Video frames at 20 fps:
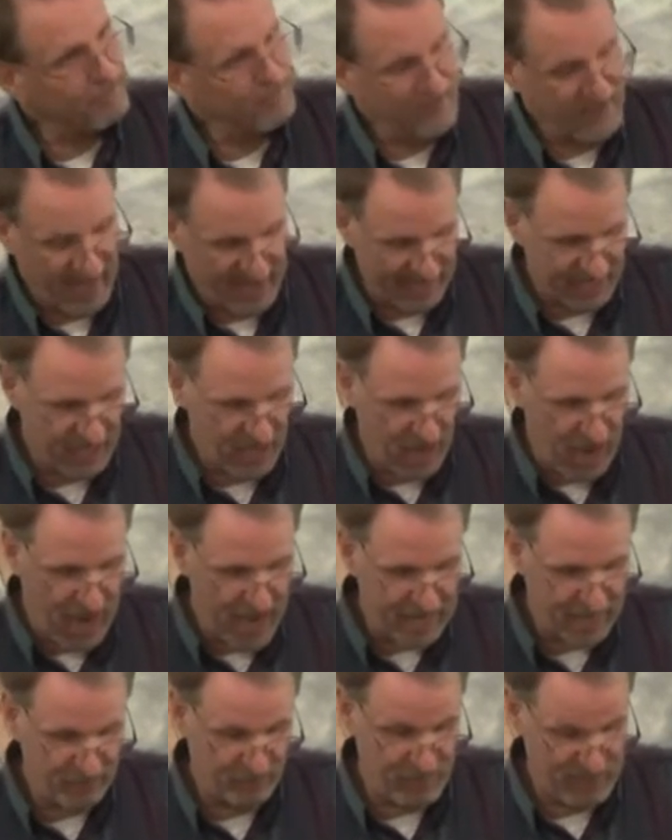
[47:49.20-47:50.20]
Not a
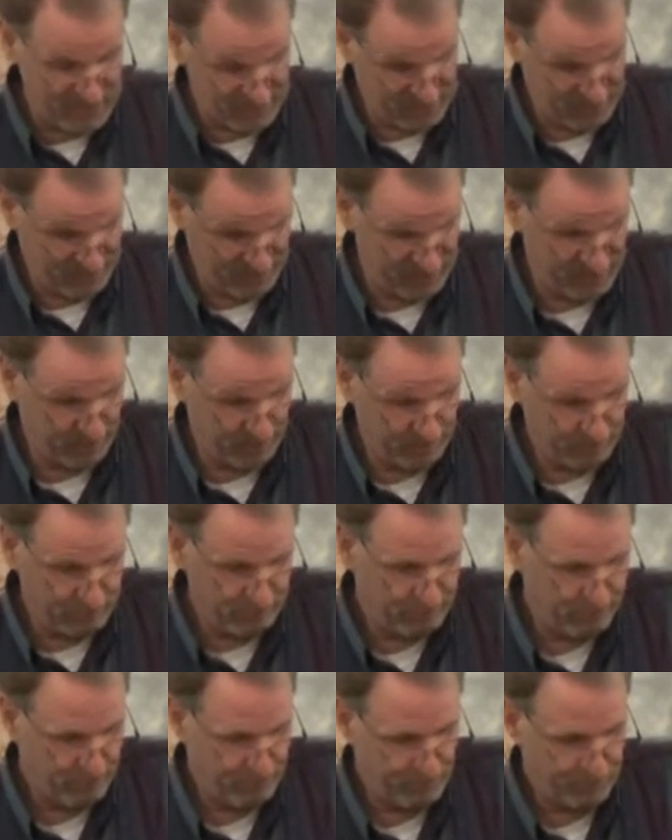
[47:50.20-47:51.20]
God of pessimism.
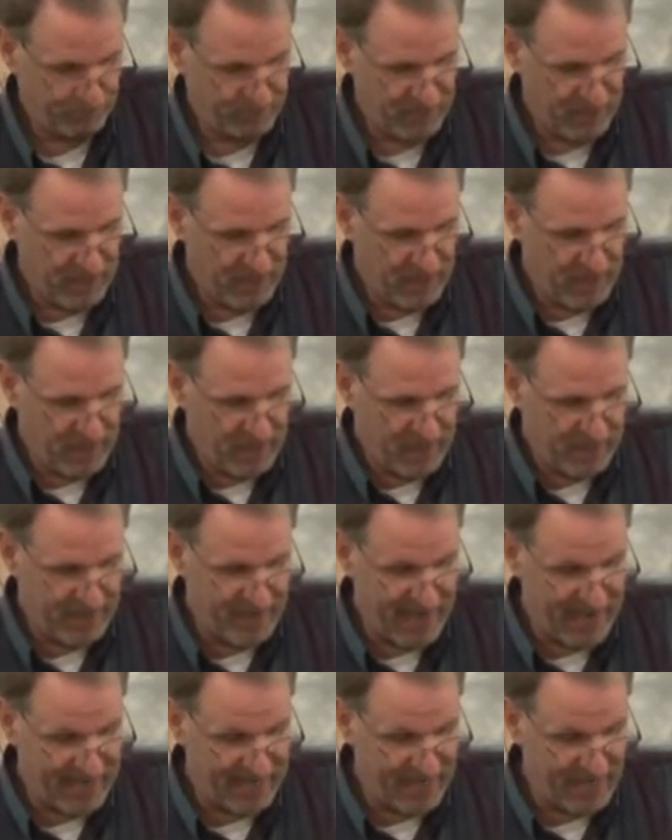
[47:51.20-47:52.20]

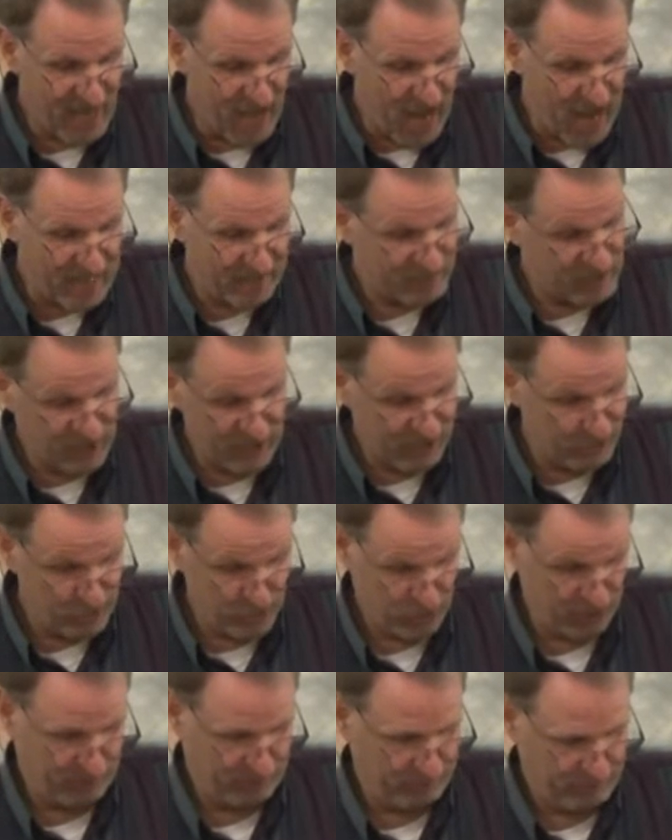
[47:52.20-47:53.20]
Not a God of
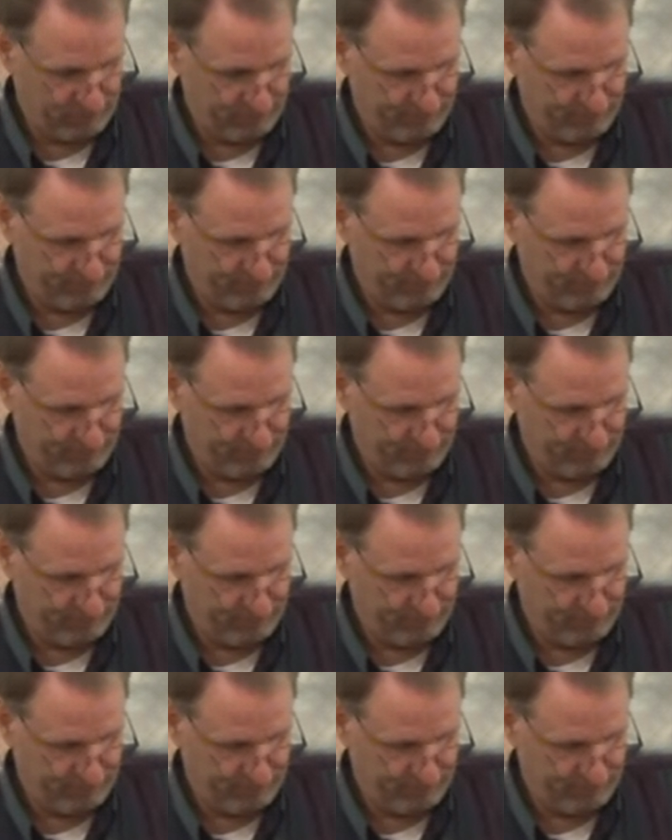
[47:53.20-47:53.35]
delusion.